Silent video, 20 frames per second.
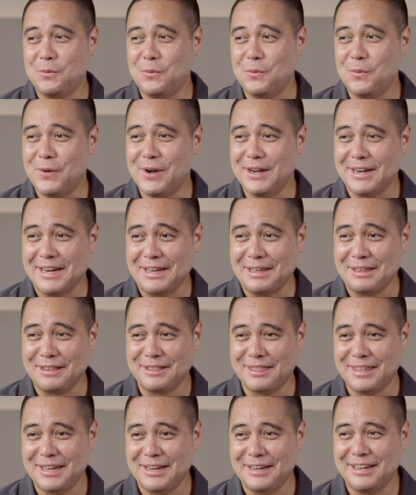what I
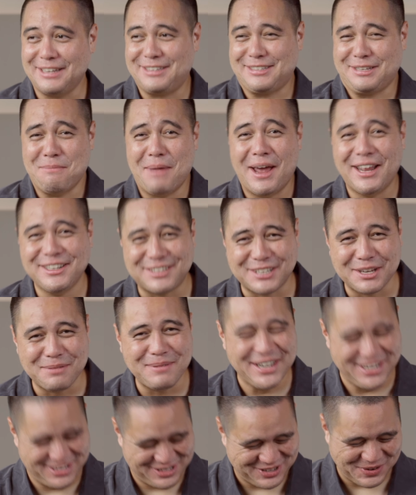think it's meant to
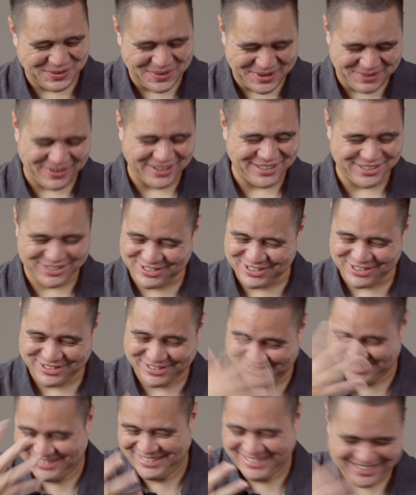be doing, but
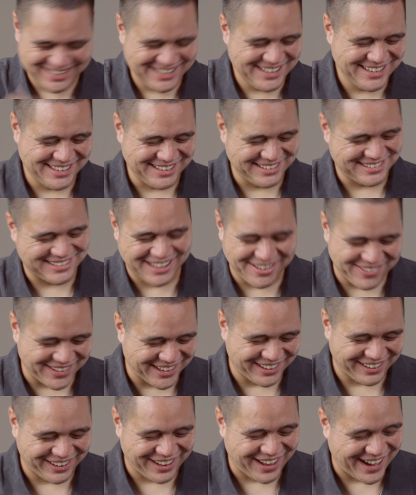it's
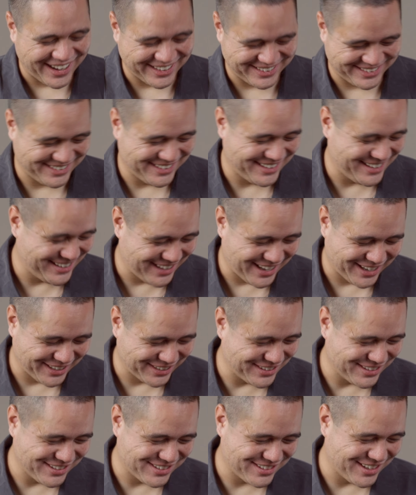giving a lot
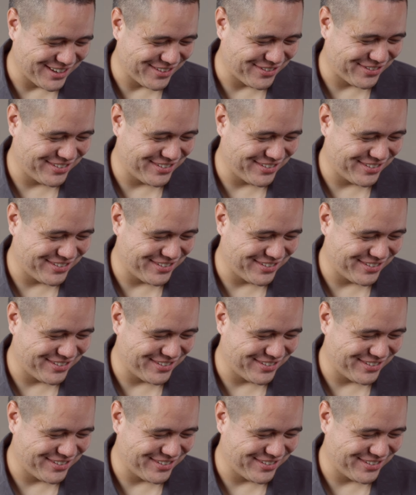of good stuff.